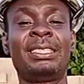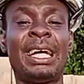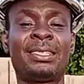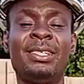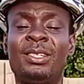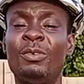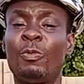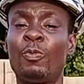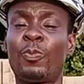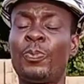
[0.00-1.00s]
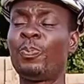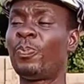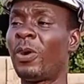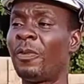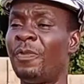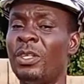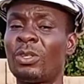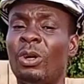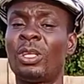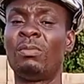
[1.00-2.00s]
that is the profit
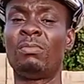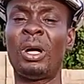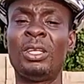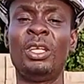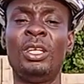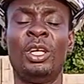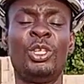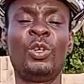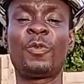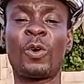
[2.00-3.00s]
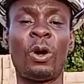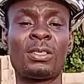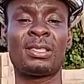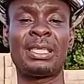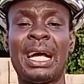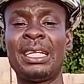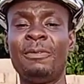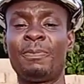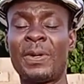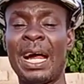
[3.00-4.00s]
or the money you've cut down in
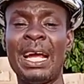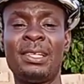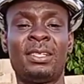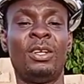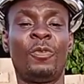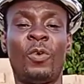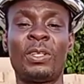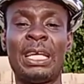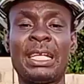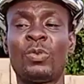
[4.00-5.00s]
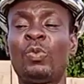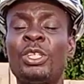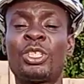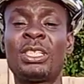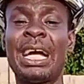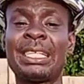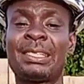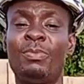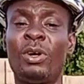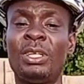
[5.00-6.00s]
price for that, which that
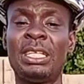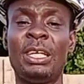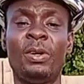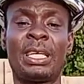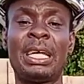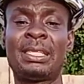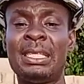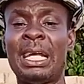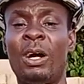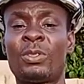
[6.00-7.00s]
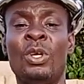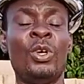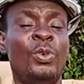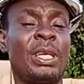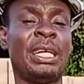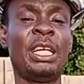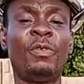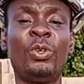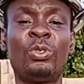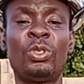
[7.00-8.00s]
money that you're getting out, you can
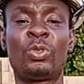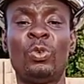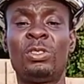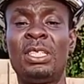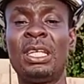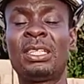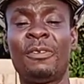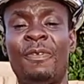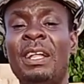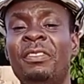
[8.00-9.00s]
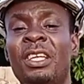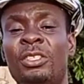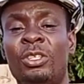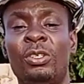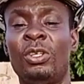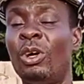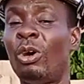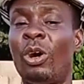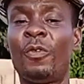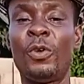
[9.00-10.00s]
even use it to dig the foundation
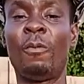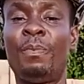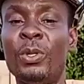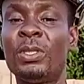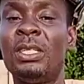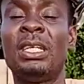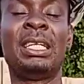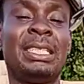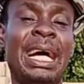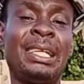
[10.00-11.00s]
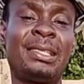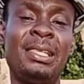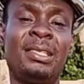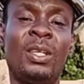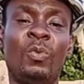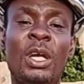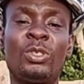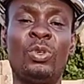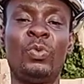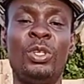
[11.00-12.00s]
of your building. That is a way
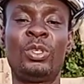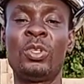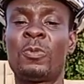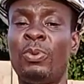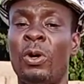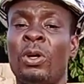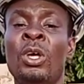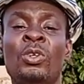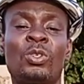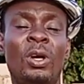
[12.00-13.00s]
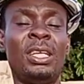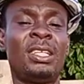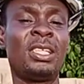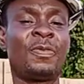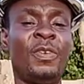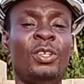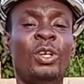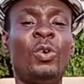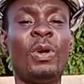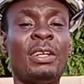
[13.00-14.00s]
to reduce block. So in this video,
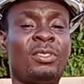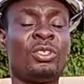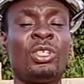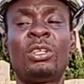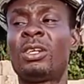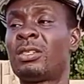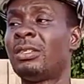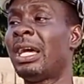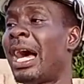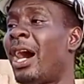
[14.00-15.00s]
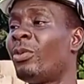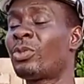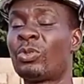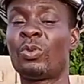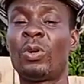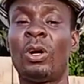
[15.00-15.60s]
we are teaching us on how to